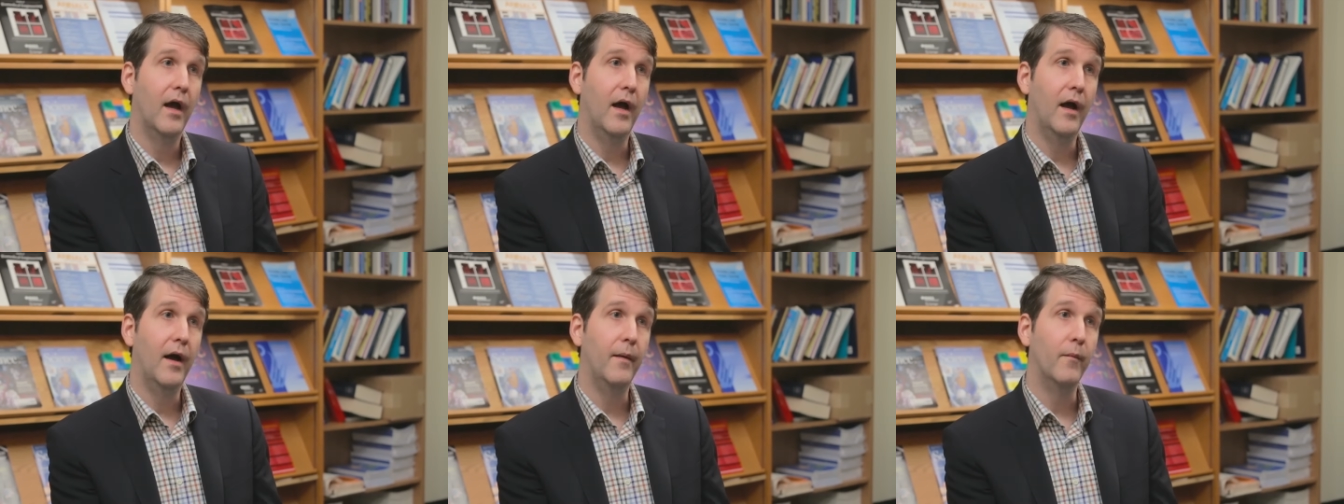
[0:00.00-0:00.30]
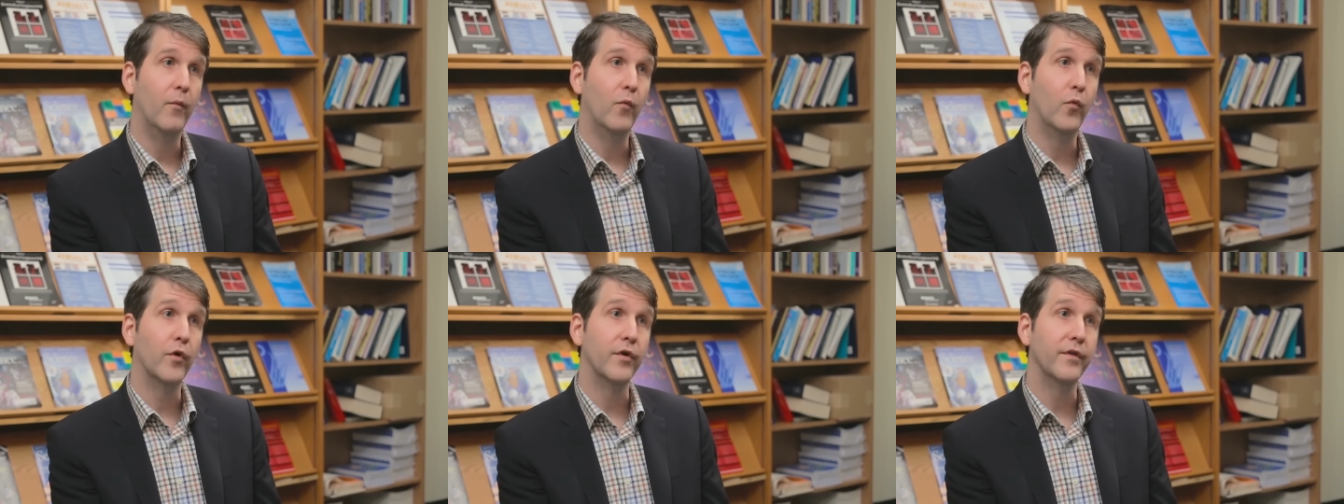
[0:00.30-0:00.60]

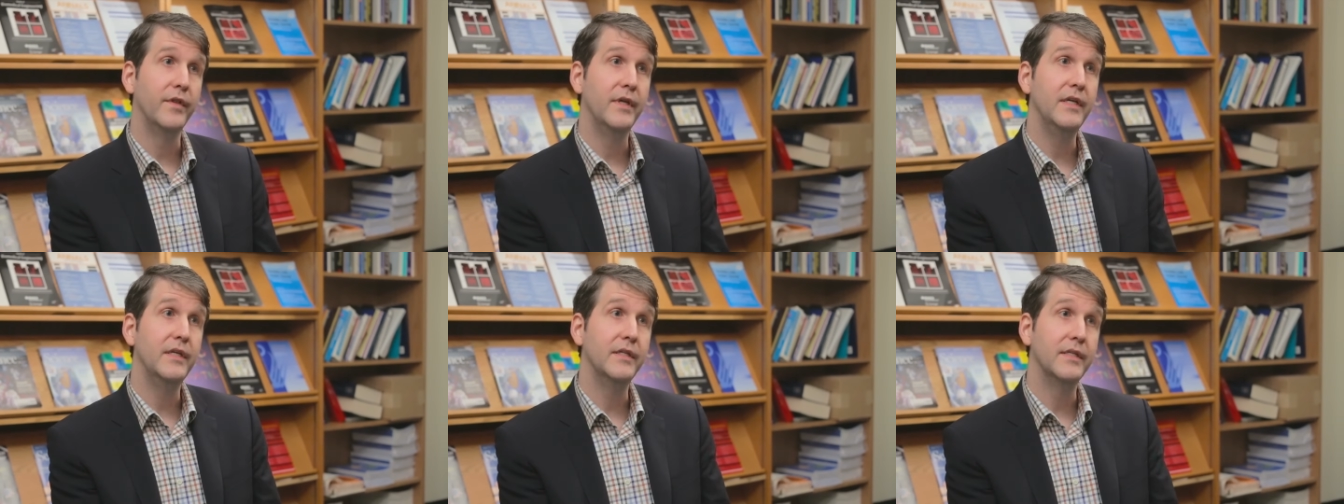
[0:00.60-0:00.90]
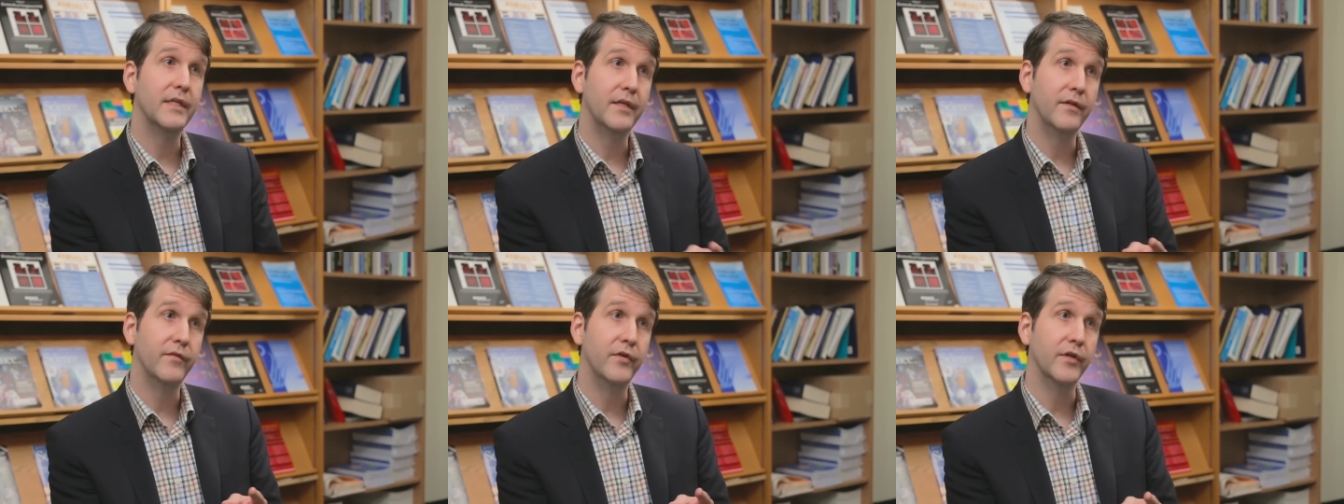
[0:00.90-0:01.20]
um, where
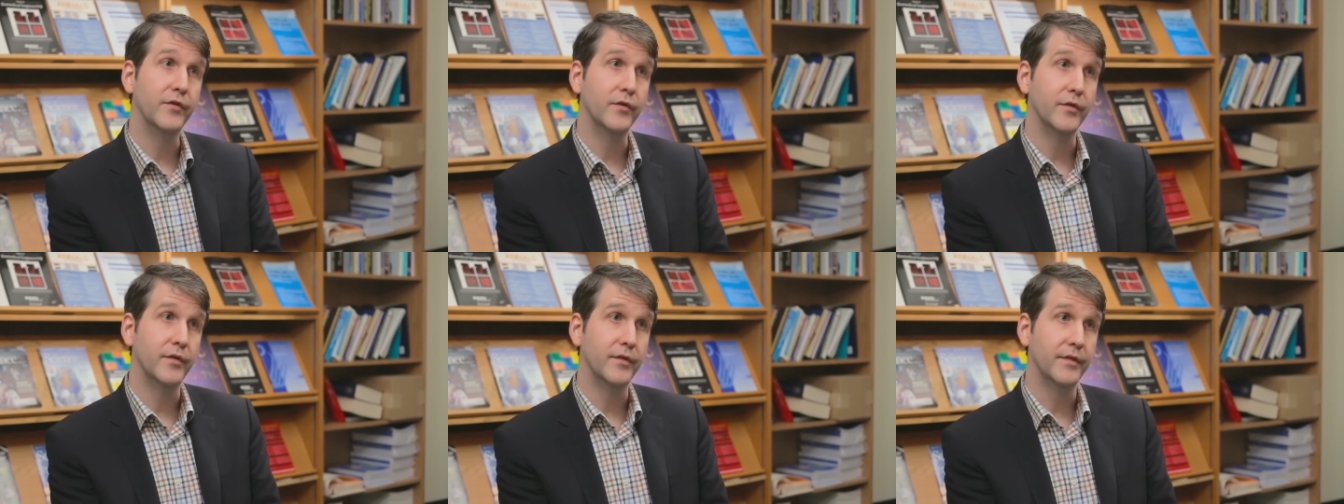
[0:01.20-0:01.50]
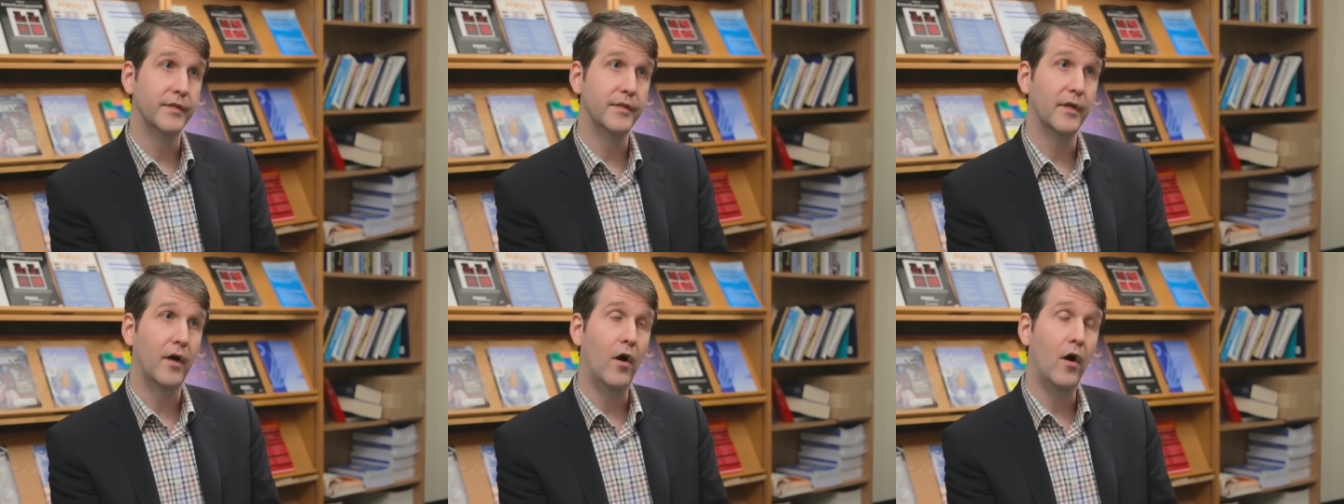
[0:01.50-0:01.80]
these
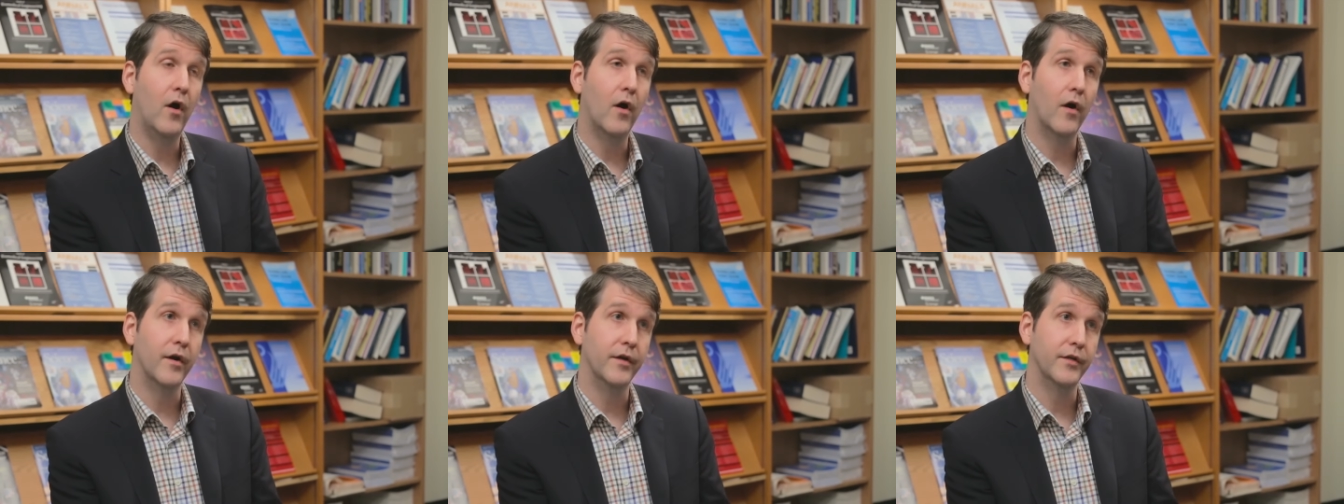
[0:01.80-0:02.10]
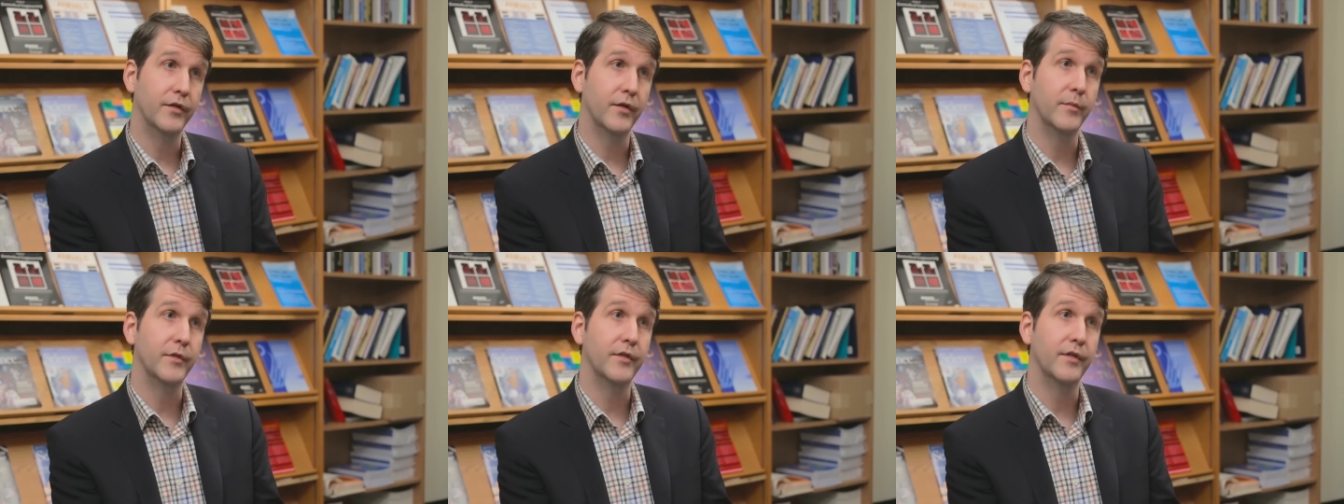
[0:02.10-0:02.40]
individuals are
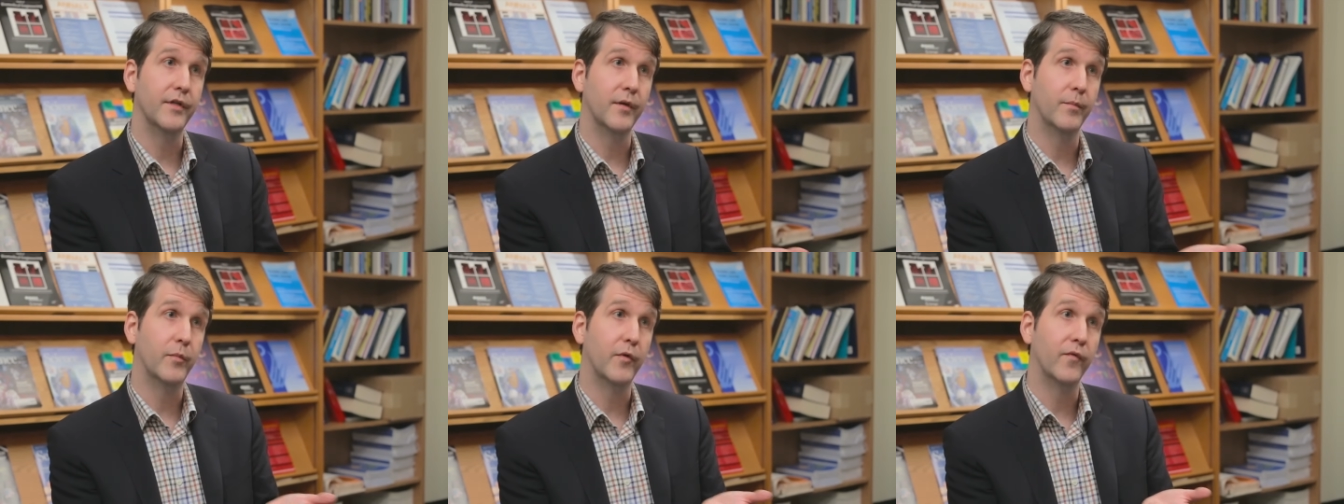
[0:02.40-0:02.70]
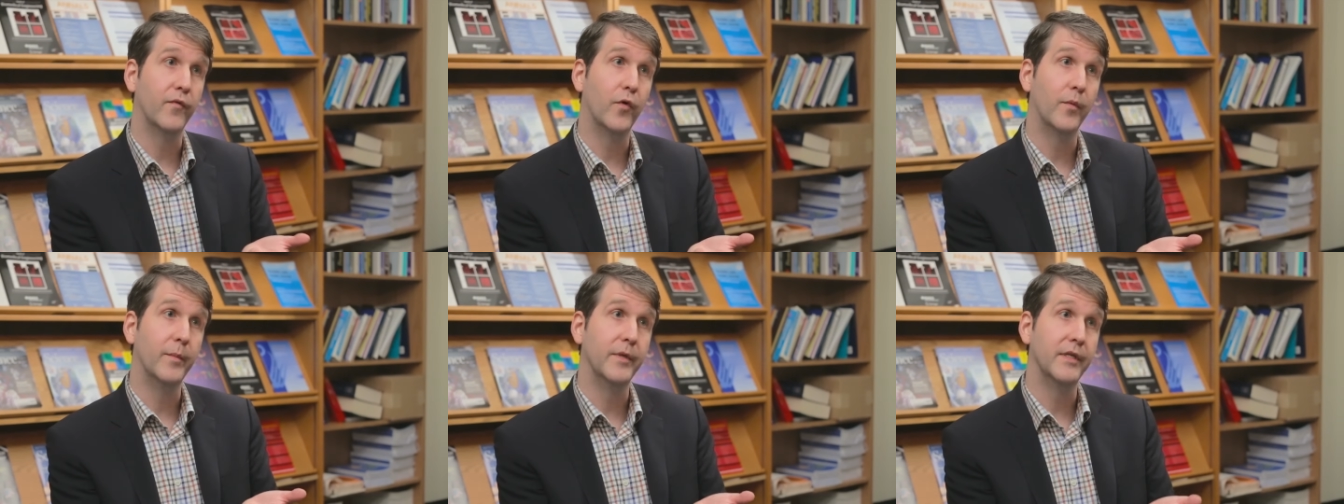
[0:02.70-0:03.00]
in terms of their
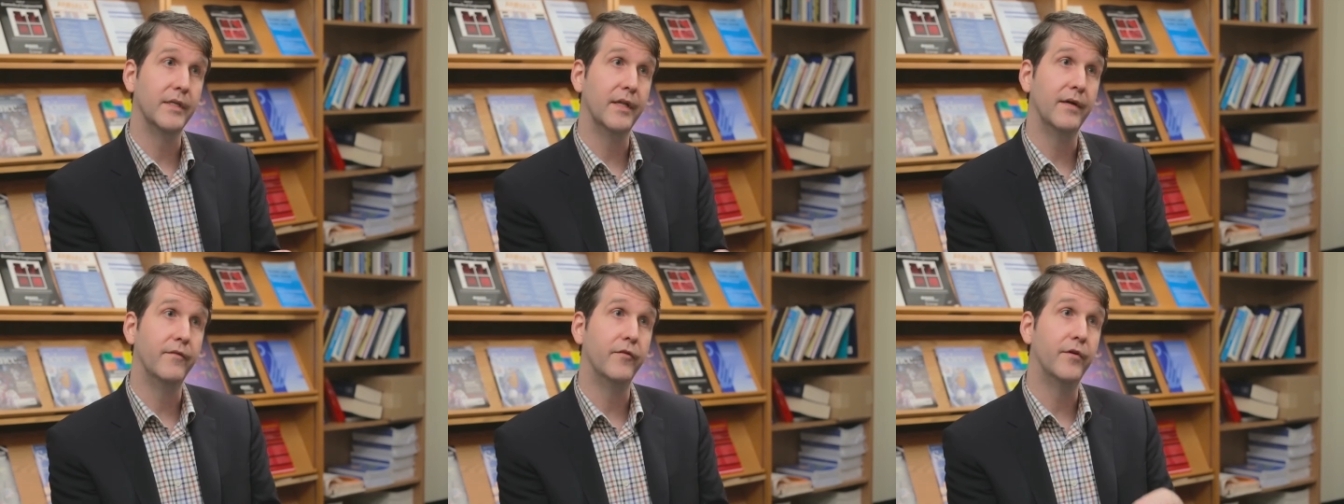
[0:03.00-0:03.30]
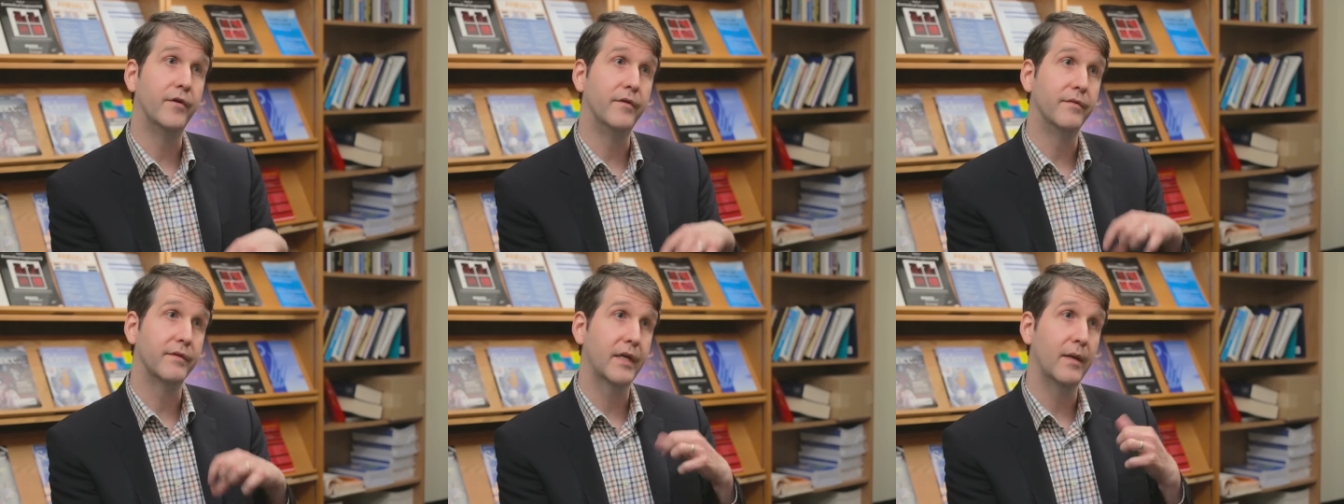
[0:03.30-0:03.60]
performance
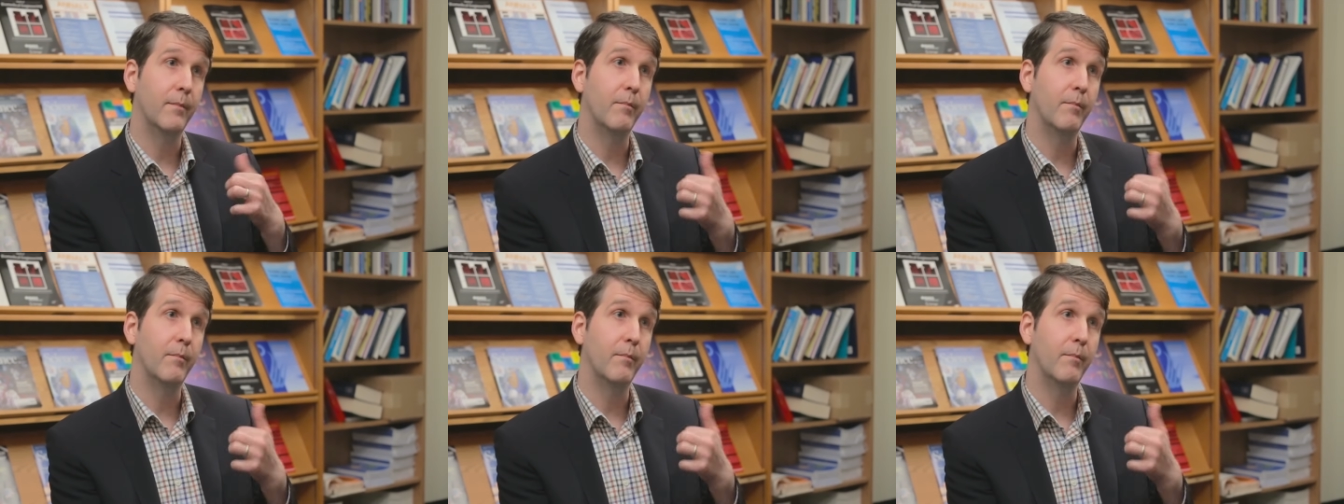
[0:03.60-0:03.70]
level